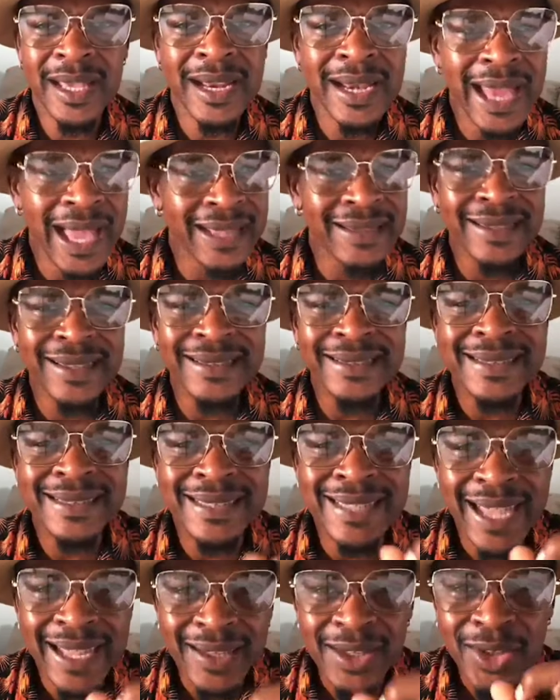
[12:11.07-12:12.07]
They're like the
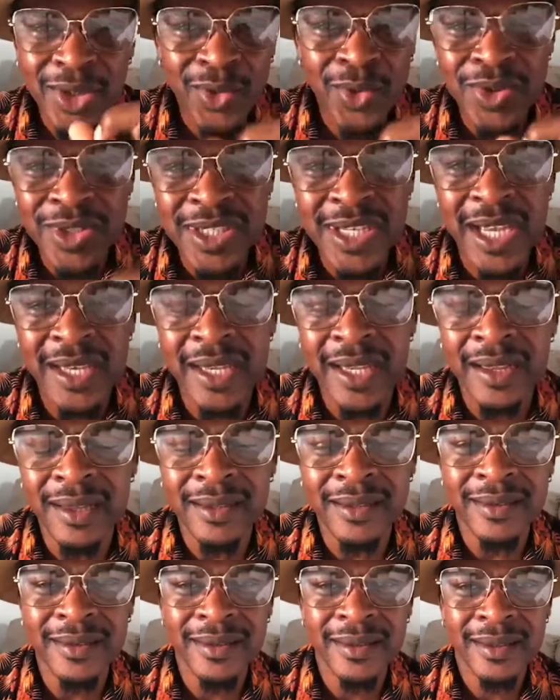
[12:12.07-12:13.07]
death news
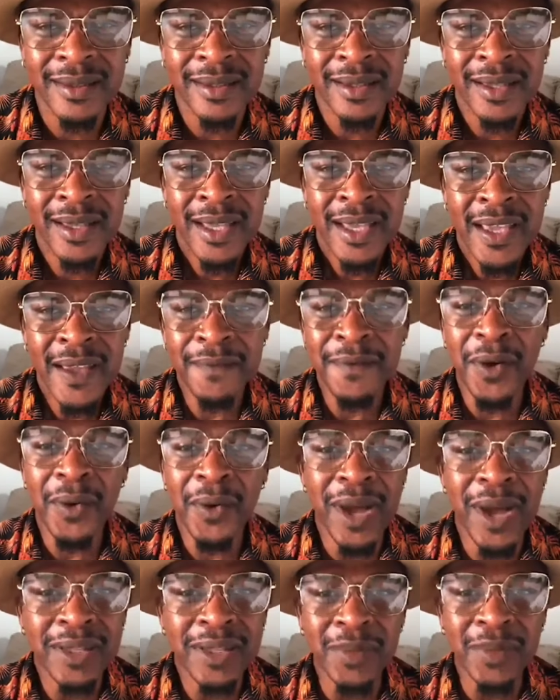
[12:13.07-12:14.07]
channel. If
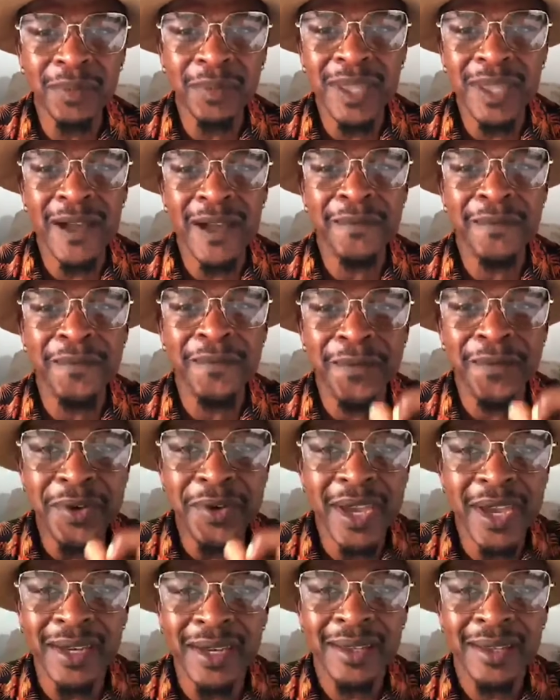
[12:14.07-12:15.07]
you want to be
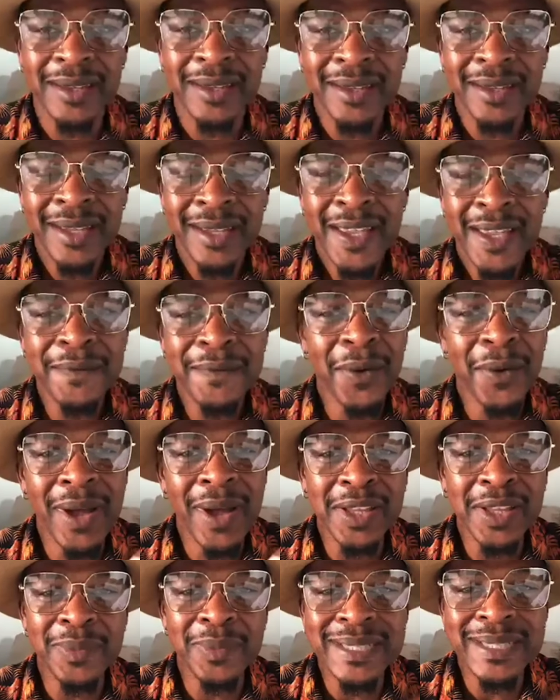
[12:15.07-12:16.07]
afraid, if you
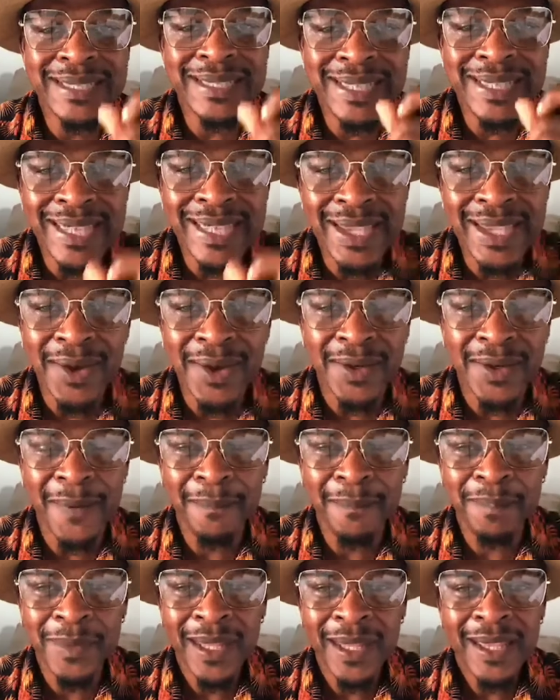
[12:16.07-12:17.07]
want to be
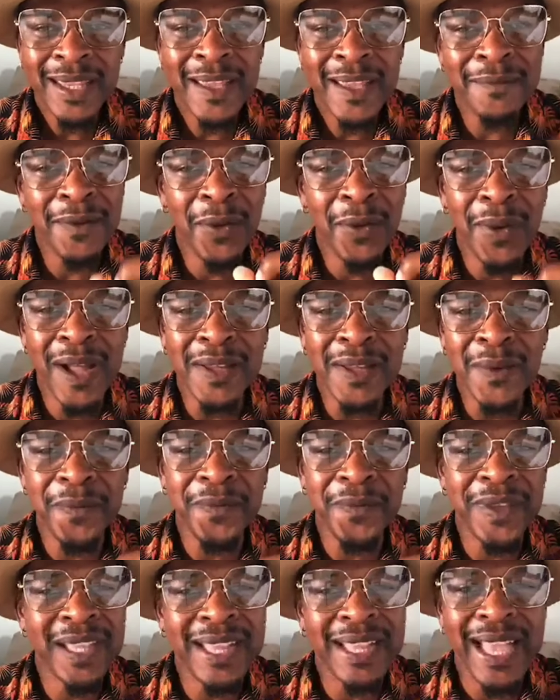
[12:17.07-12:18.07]
scared, if you want
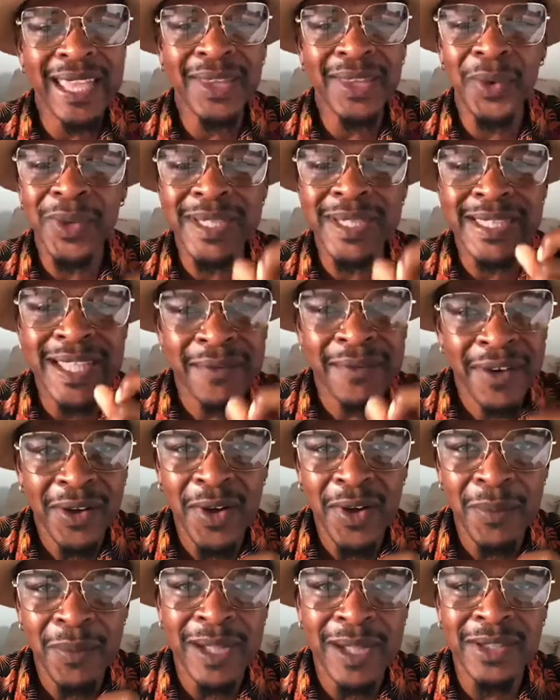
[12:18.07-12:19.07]
to feel like you will
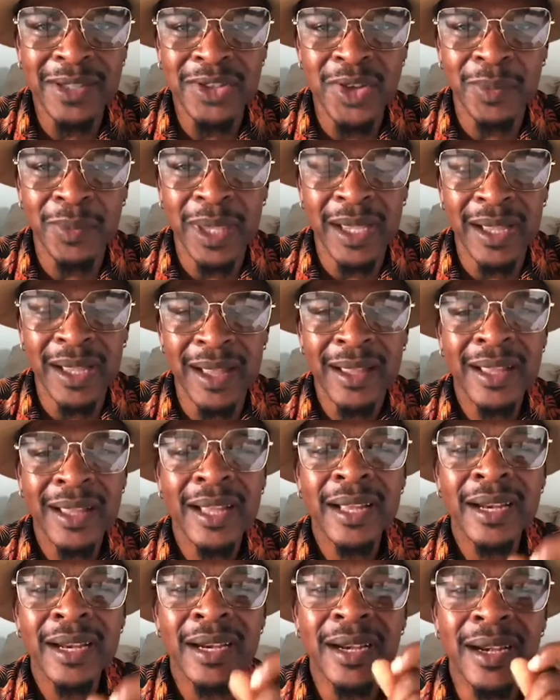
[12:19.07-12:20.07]
never come back to Jamaica,
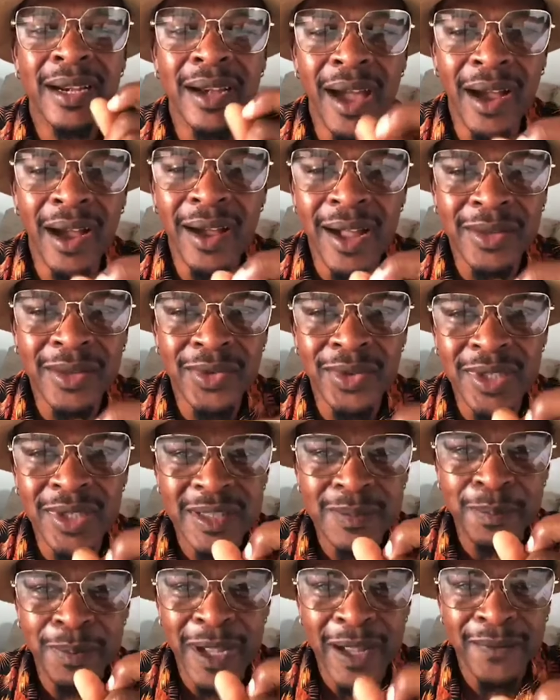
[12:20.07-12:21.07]
log on to
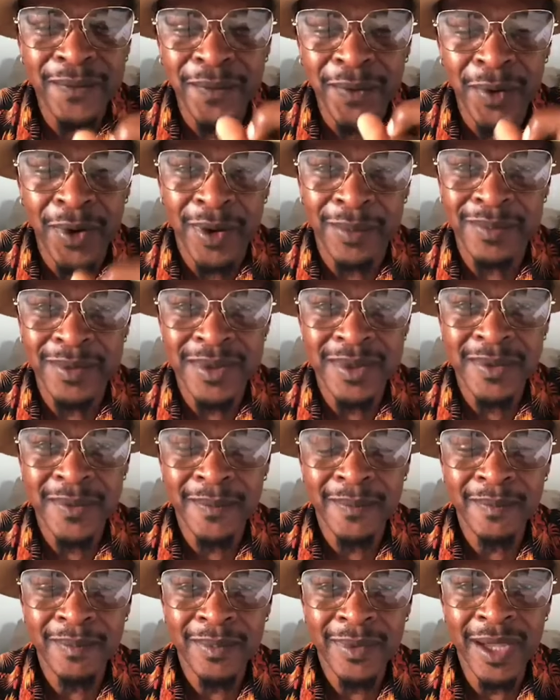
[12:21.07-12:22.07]
these platforms
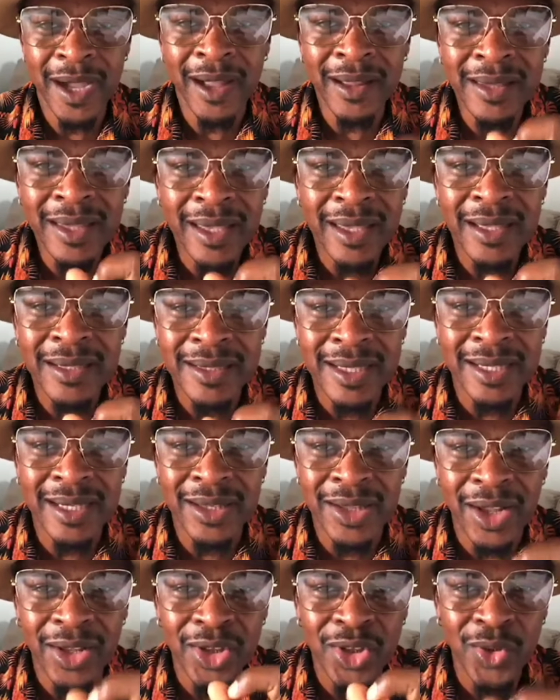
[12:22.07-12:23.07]
on the
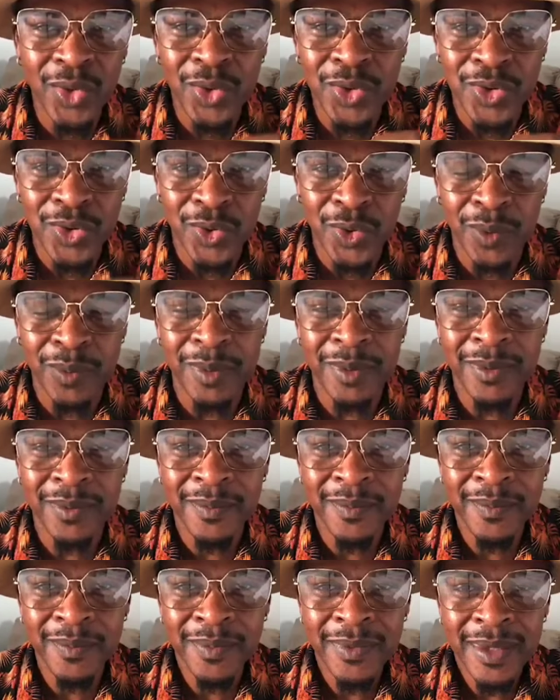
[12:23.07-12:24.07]
internet, on YouTube.
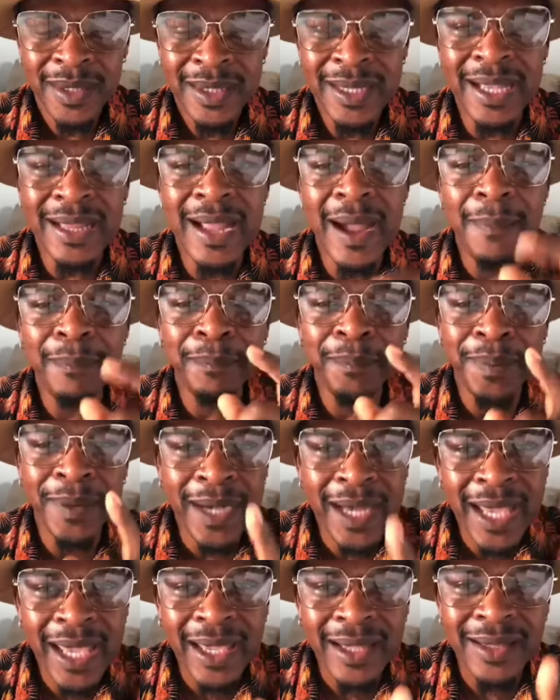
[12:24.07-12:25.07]
That are
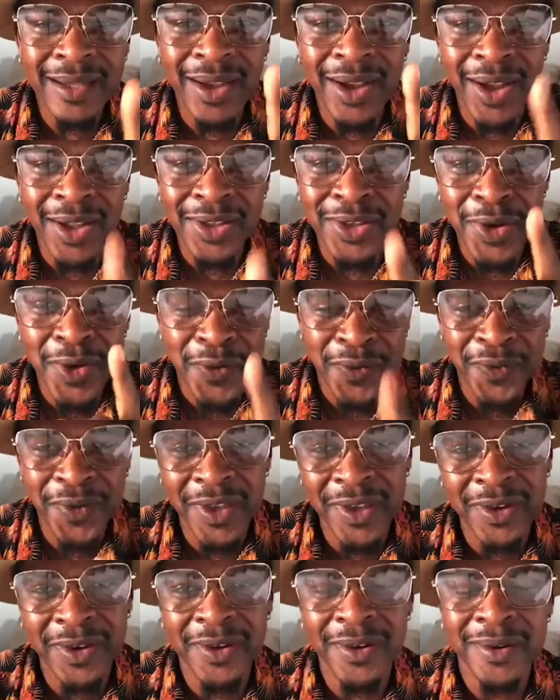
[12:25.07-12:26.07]
playing on your
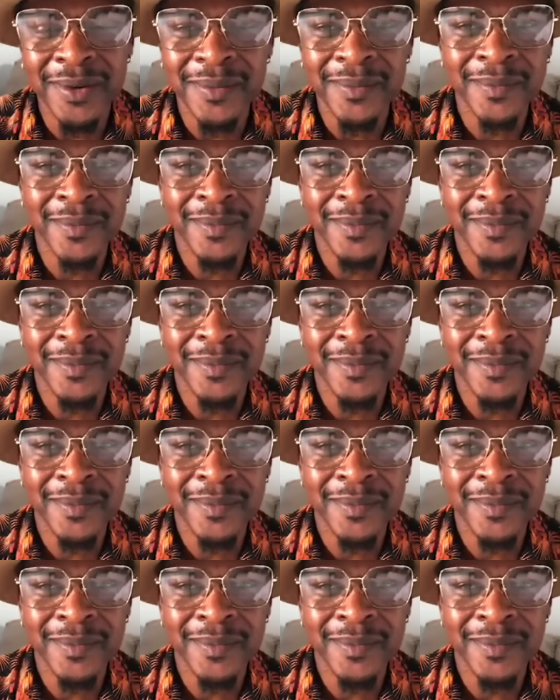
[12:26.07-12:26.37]
fear.